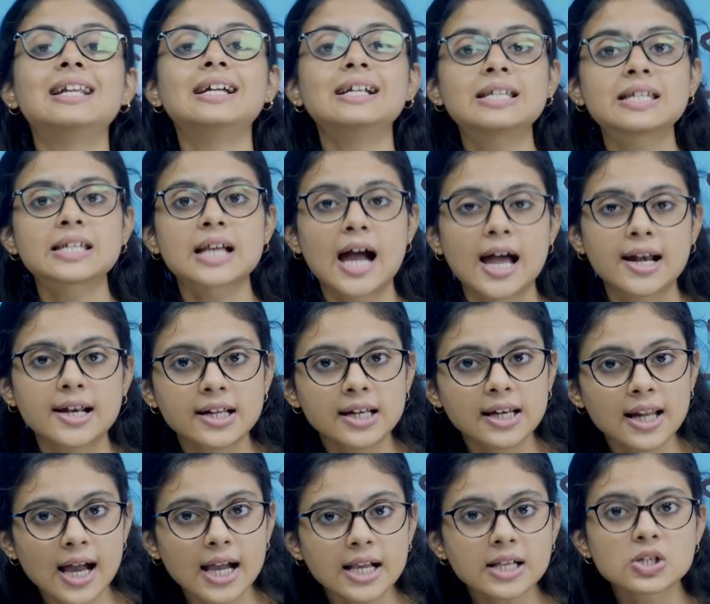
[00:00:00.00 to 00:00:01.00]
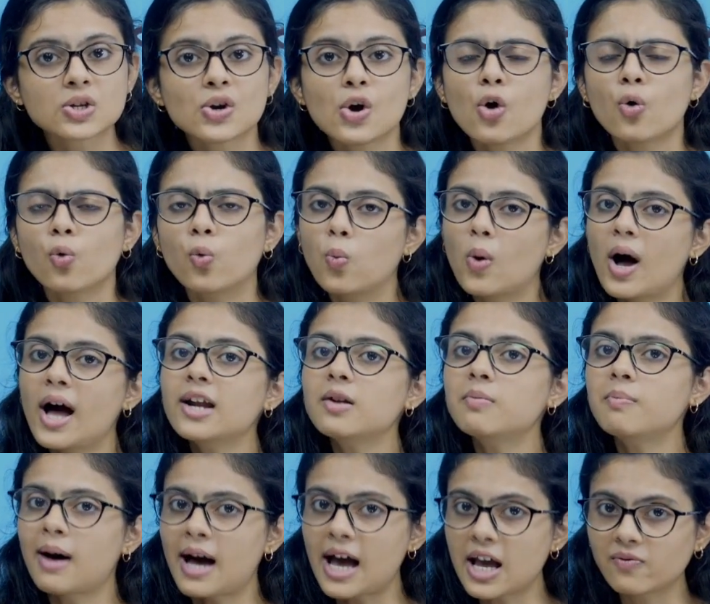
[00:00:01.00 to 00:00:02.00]
let's analyze
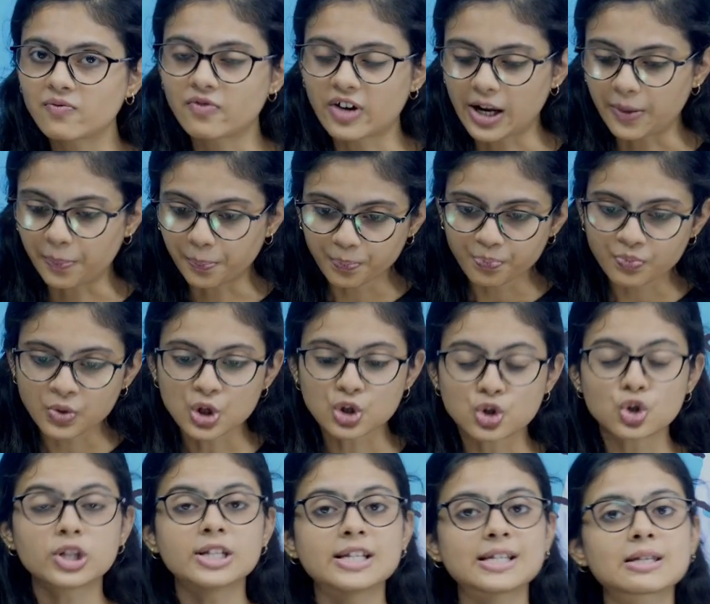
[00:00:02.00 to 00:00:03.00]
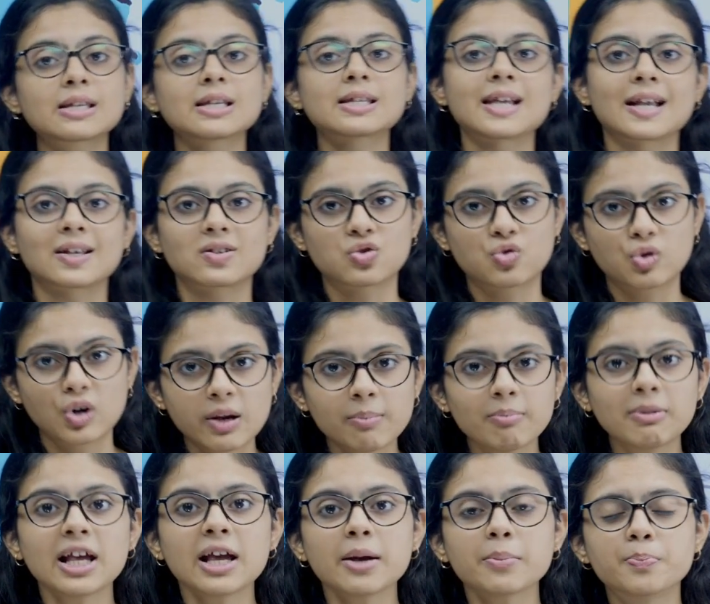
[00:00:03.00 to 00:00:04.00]
one by one. So this is
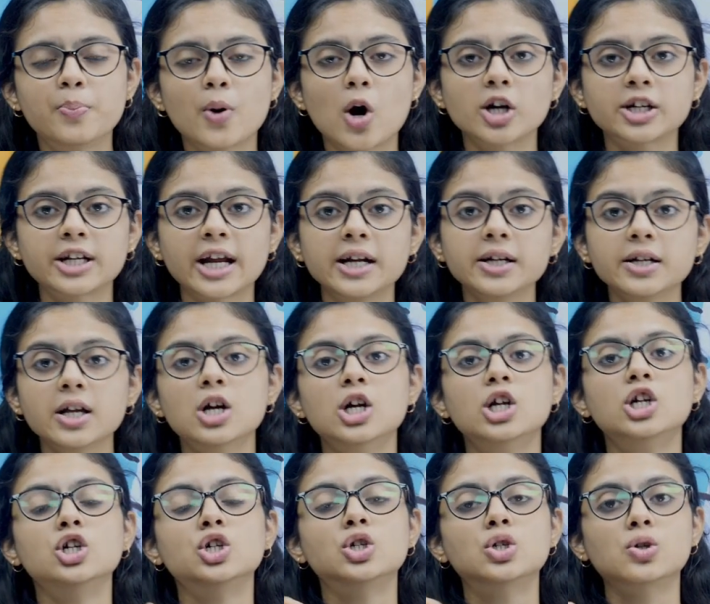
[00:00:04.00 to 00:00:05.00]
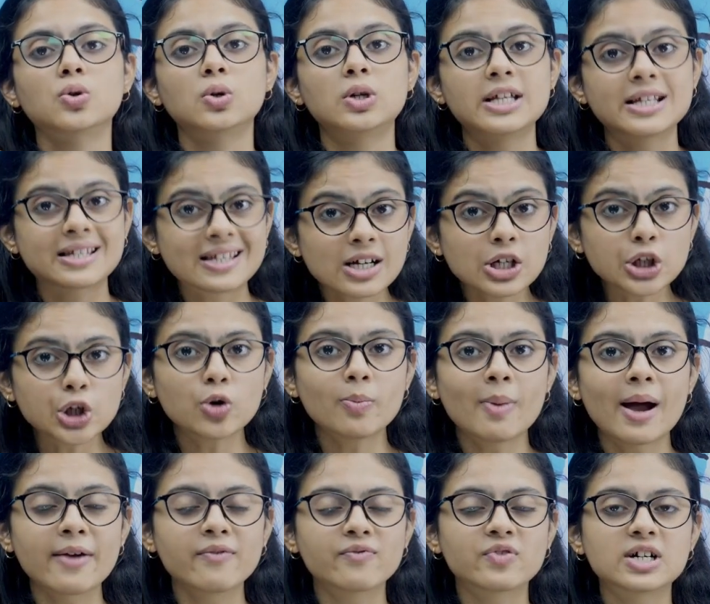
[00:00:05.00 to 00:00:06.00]
extremely important. So listen to
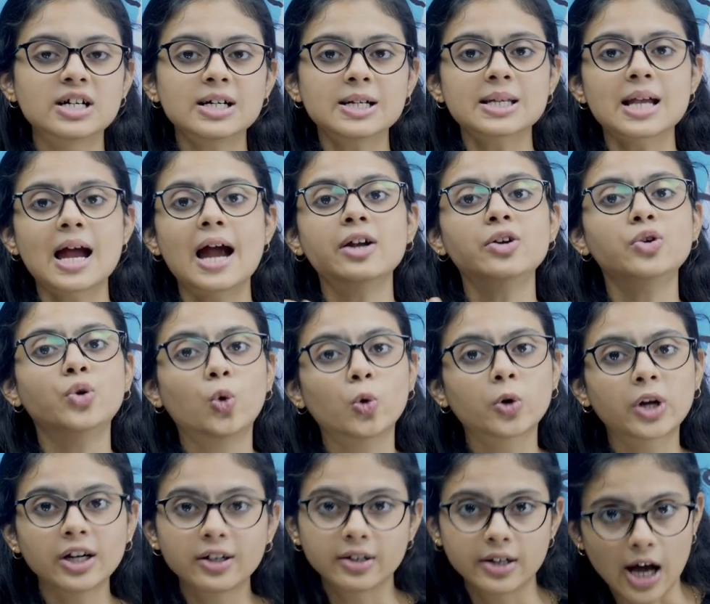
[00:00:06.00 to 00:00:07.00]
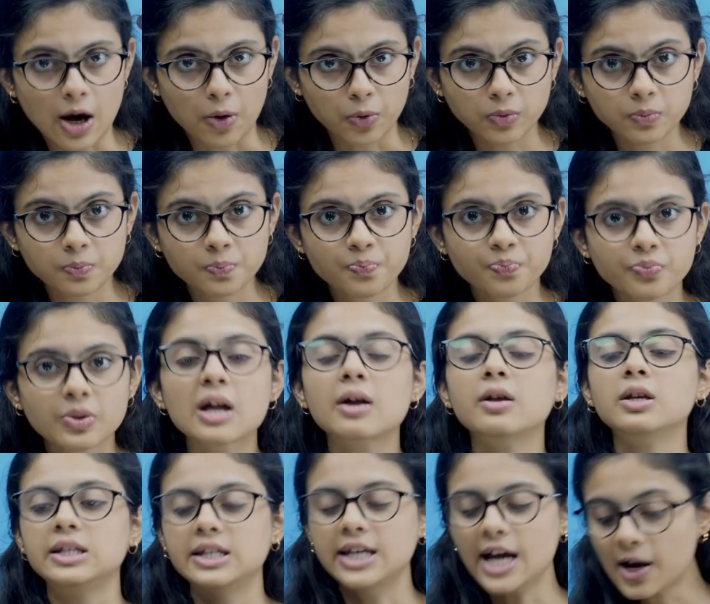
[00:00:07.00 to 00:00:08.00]
my words and note it down.
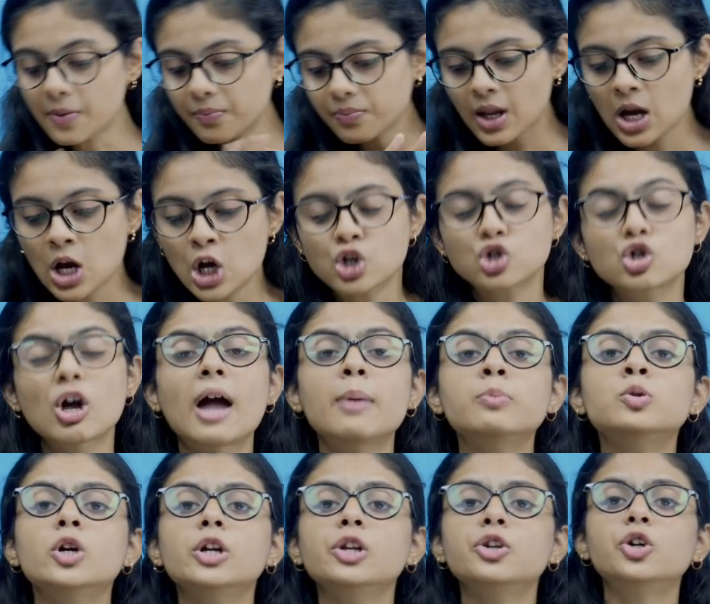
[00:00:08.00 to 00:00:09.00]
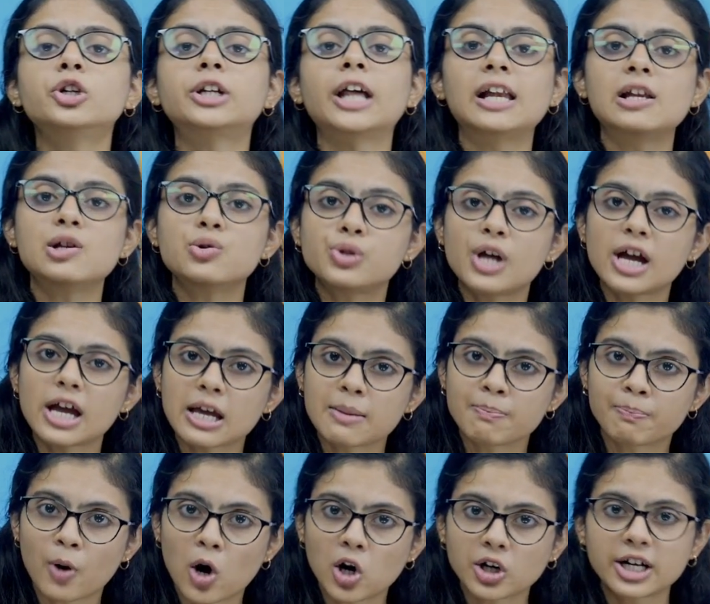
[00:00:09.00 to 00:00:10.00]
Yeah, so I'm going to tell you the
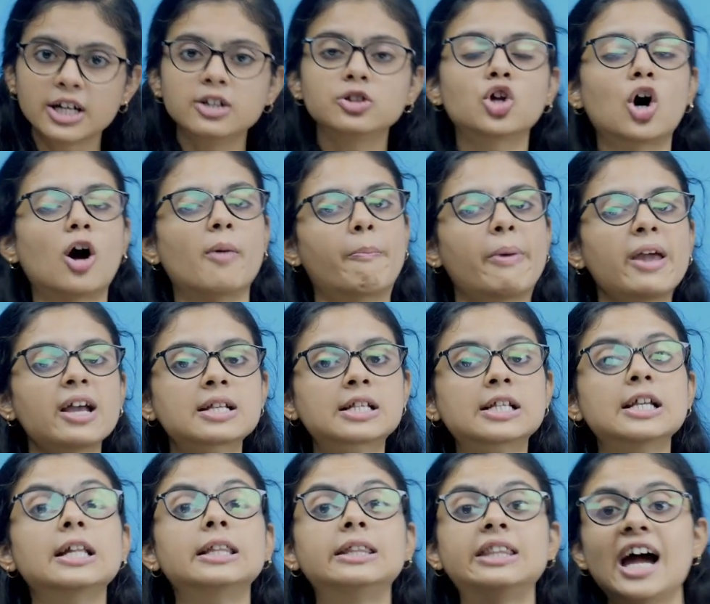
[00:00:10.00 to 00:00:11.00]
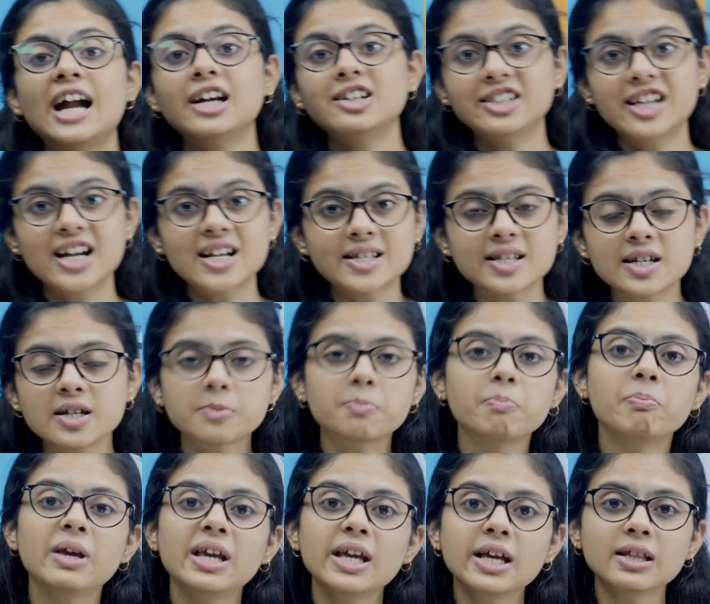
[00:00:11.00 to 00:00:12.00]
important topics. That
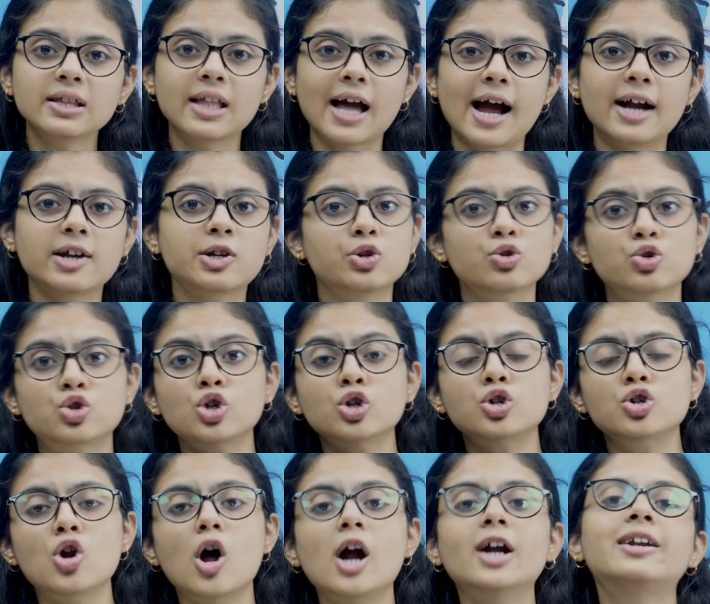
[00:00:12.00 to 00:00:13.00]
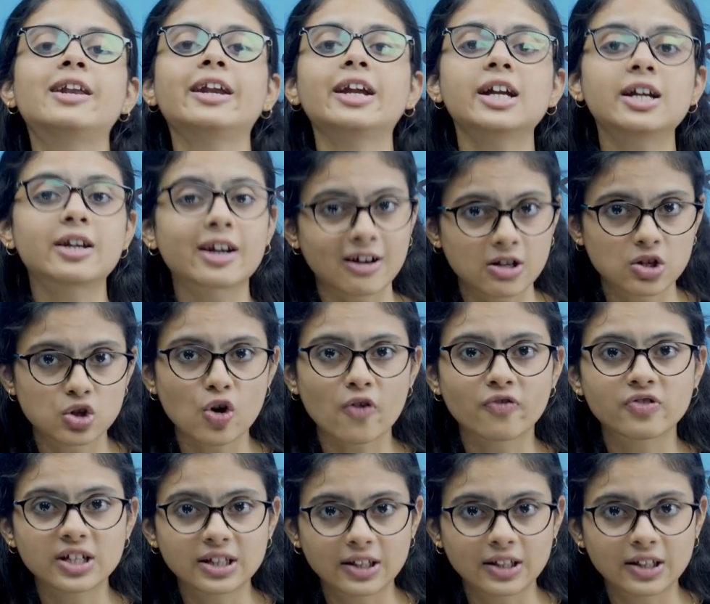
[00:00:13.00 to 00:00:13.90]
doesn't mean that you should not read rest of the